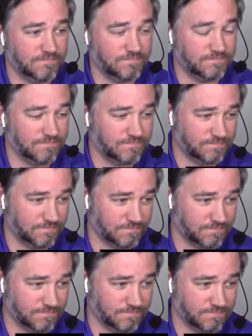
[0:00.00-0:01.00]

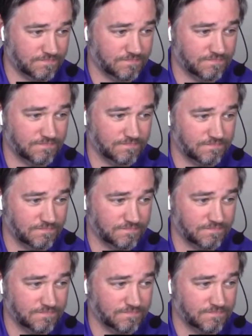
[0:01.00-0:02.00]

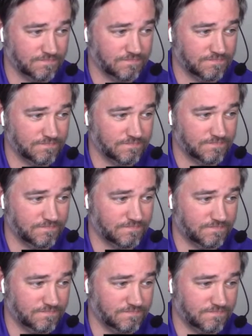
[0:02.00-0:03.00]

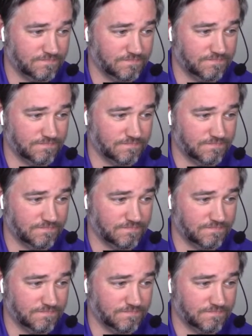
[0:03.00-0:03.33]
No words are spoken by the person on screen.